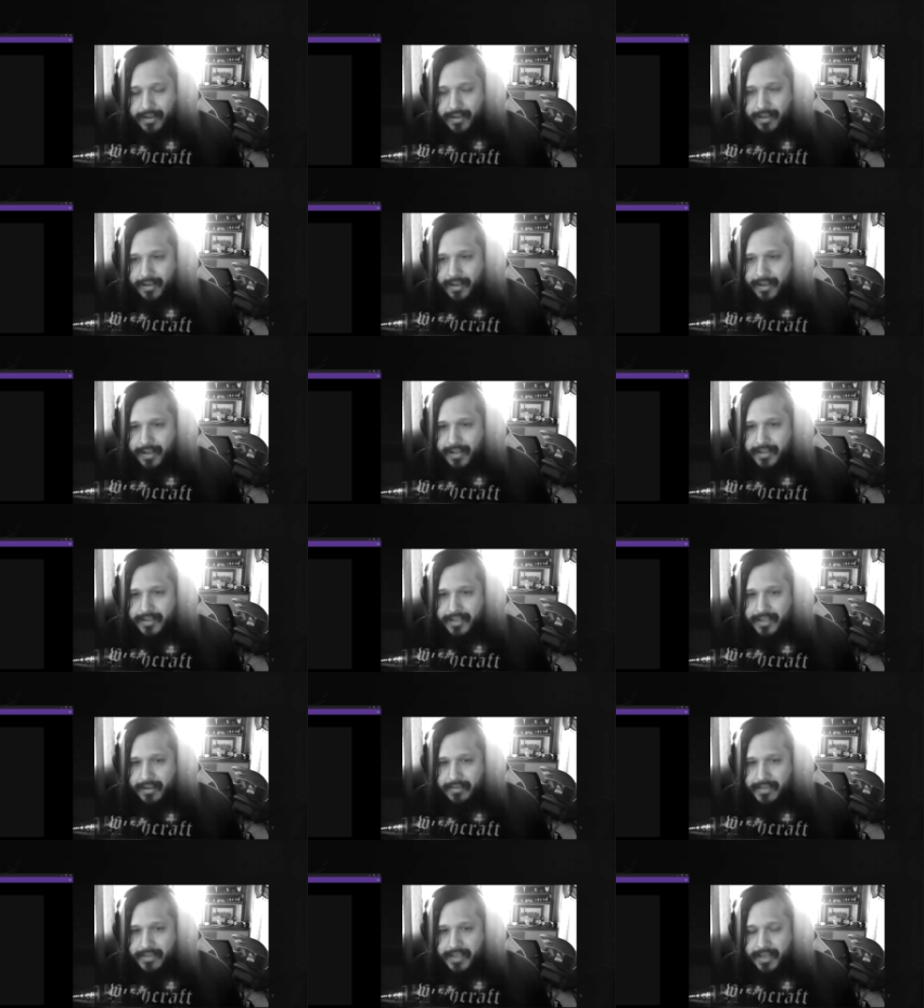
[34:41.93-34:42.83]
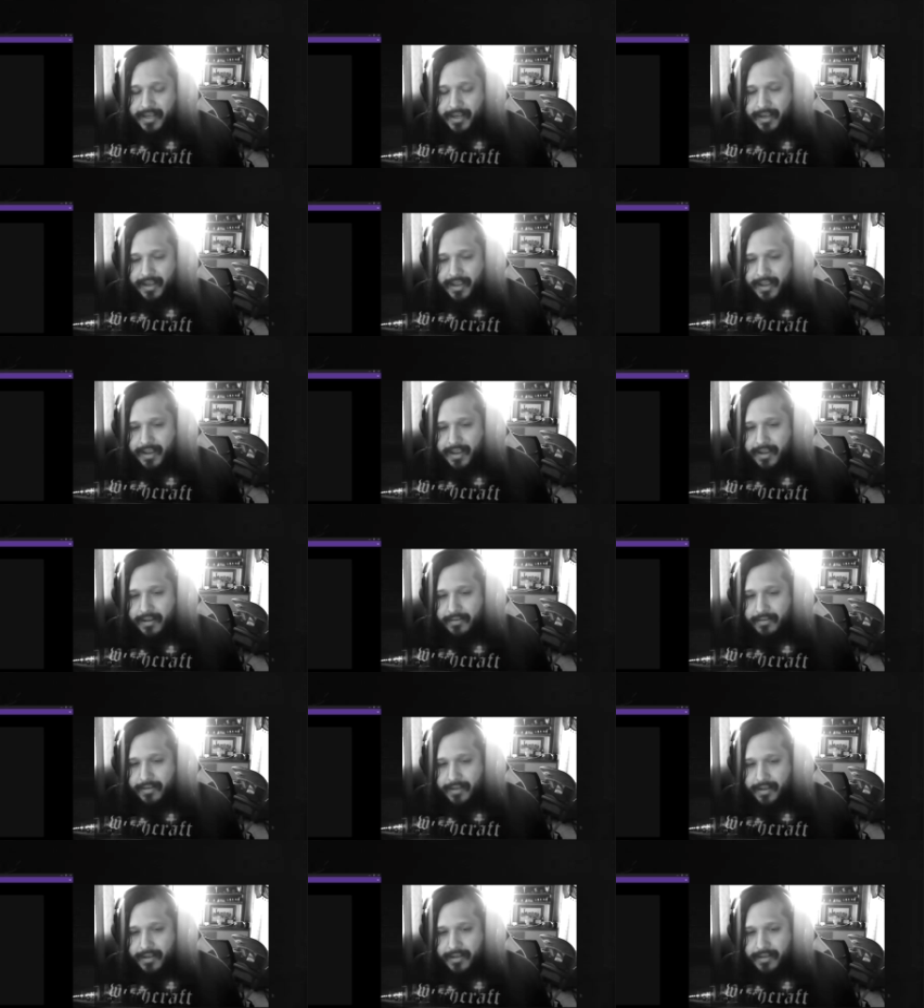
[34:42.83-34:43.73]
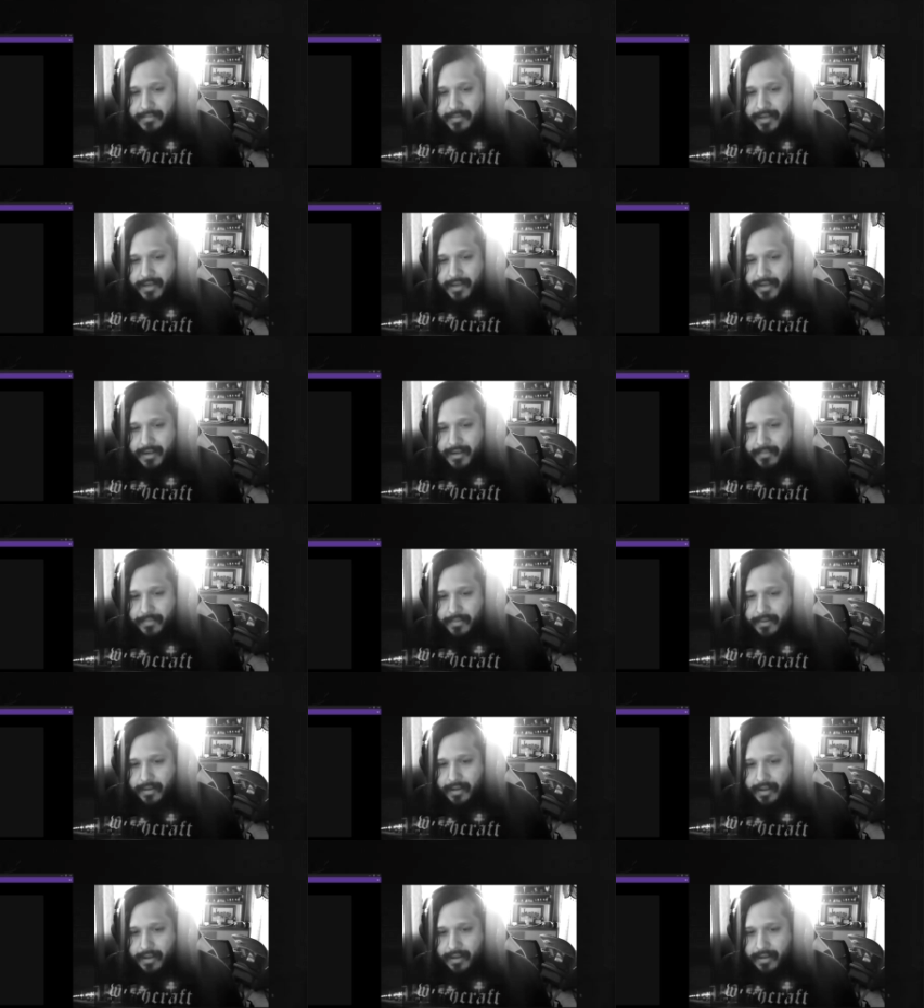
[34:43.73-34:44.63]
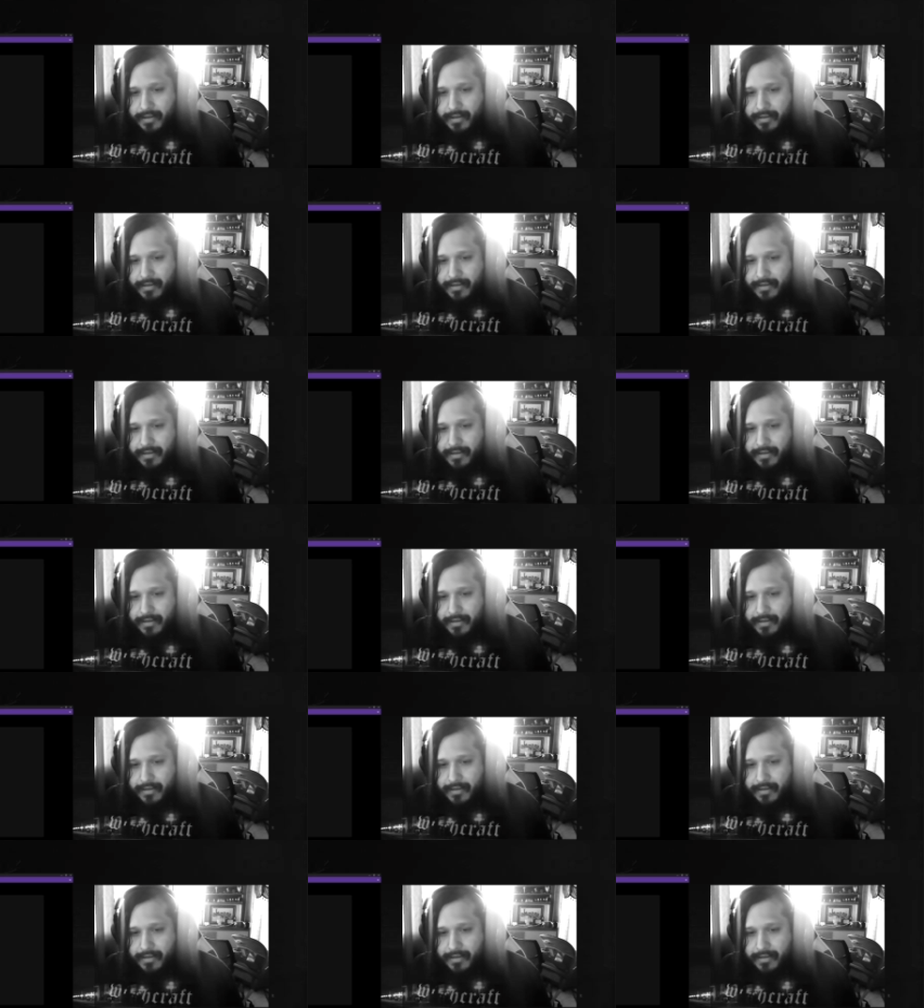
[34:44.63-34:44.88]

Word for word: instead of saying, hey, I don't like to be hit up a lot,